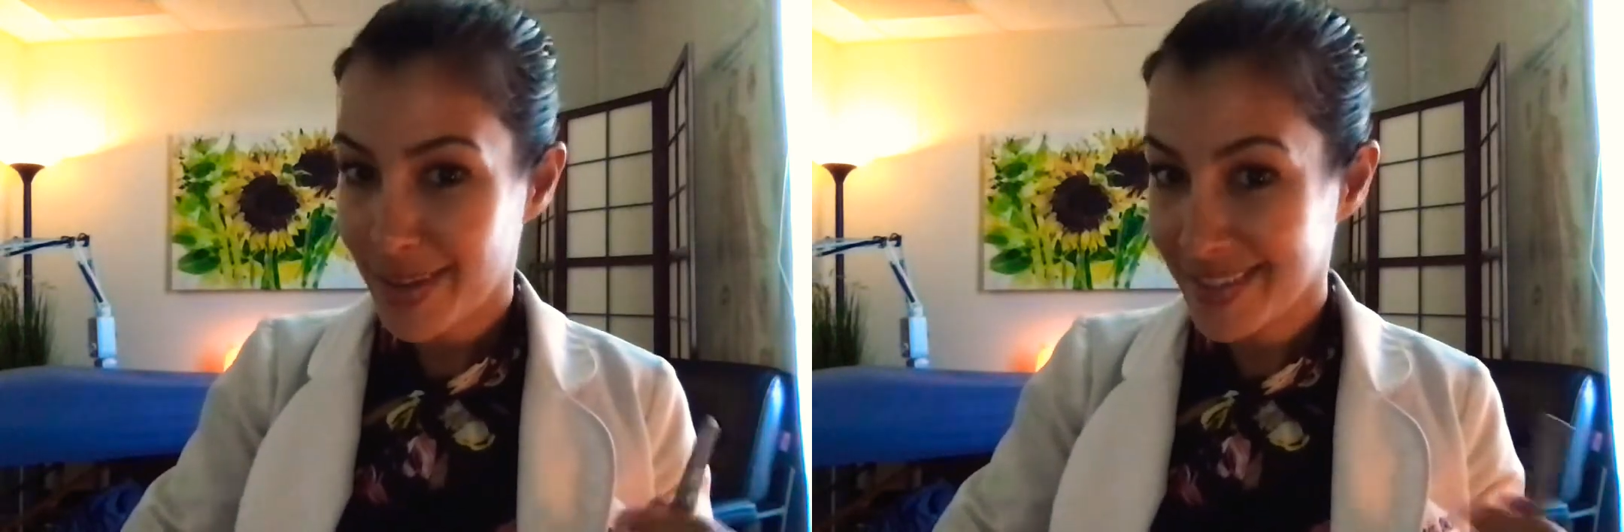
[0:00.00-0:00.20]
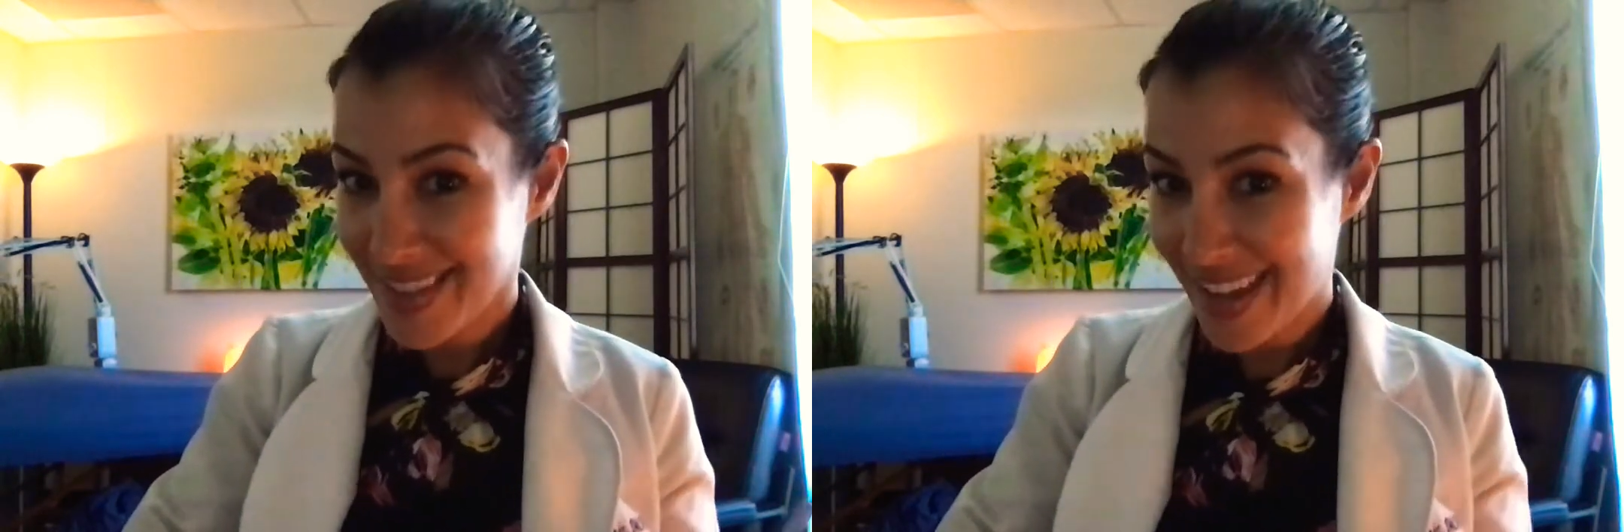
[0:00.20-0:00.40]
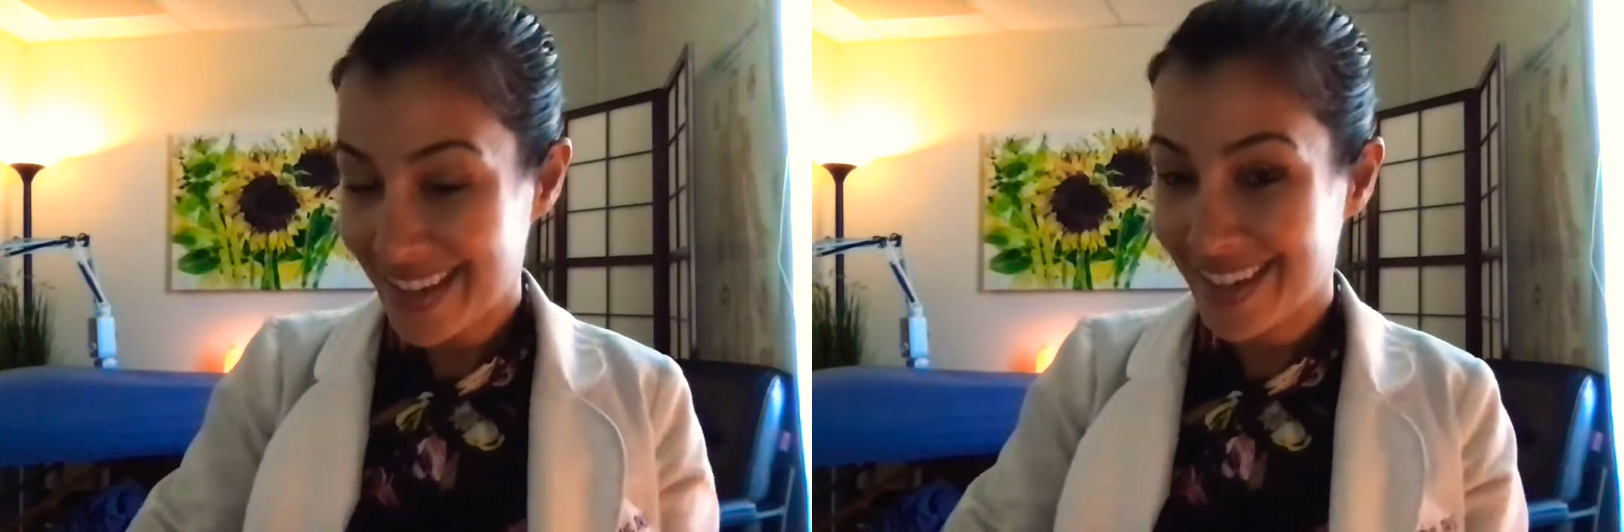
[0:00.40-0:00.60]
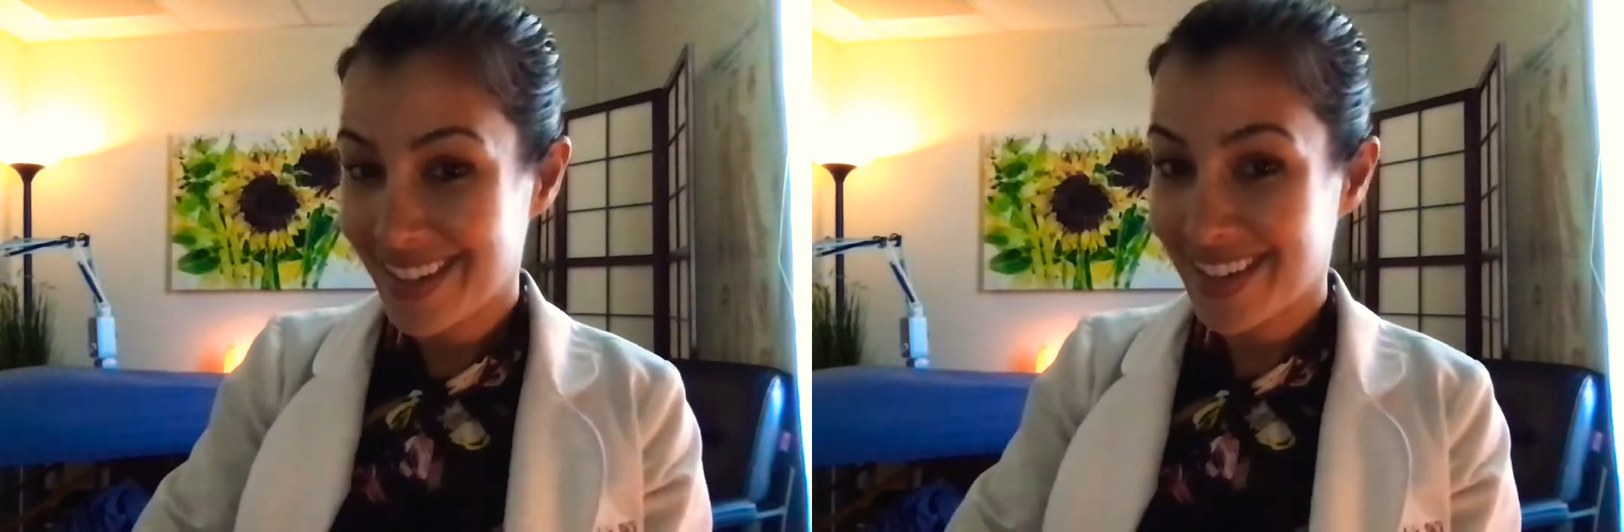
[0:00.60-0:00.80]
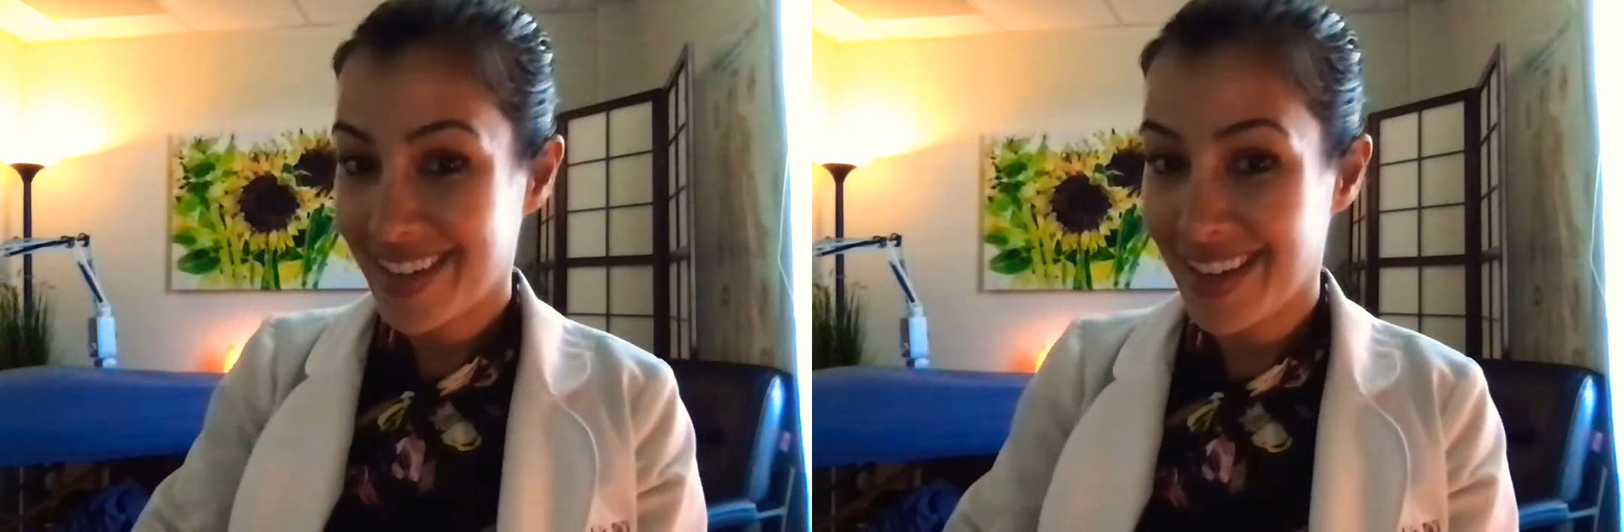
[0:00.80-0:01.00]

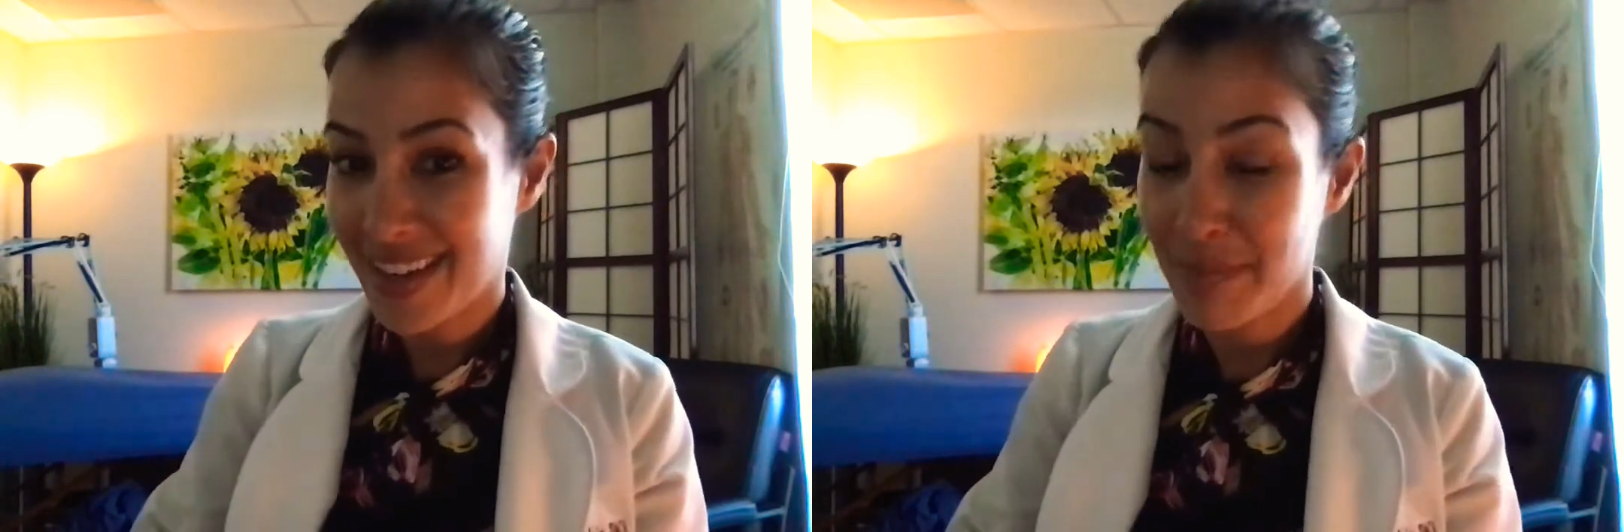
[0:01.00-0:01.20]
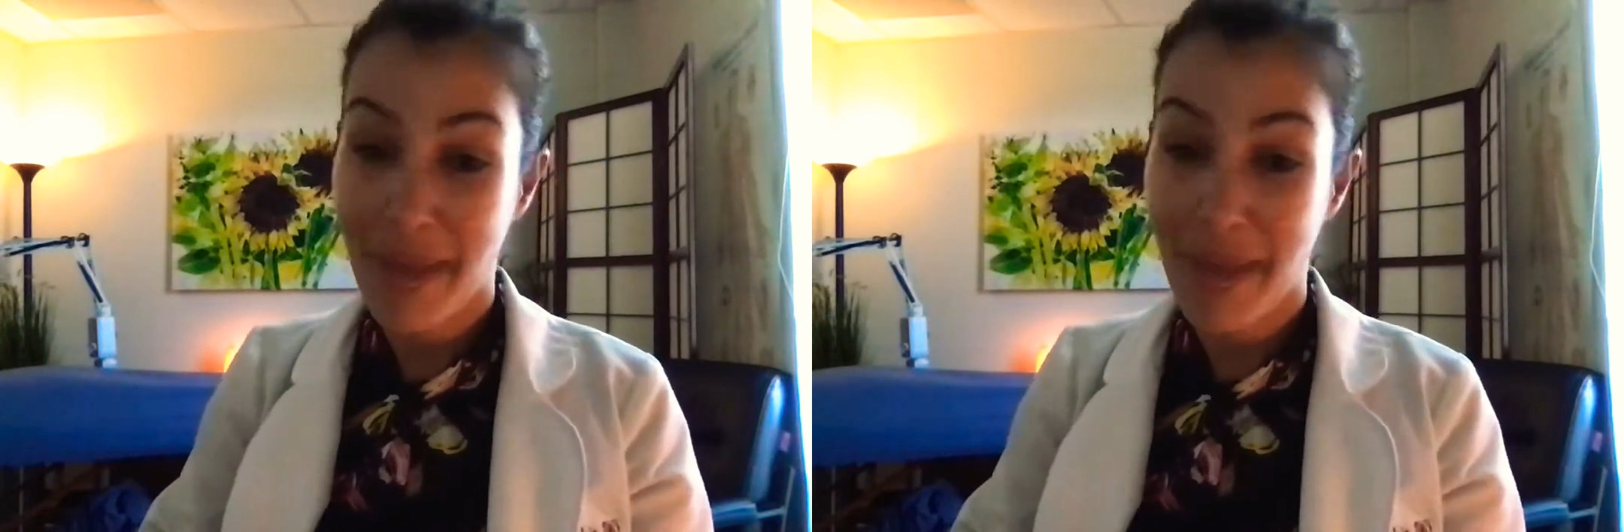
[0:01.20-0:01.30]
anxiety and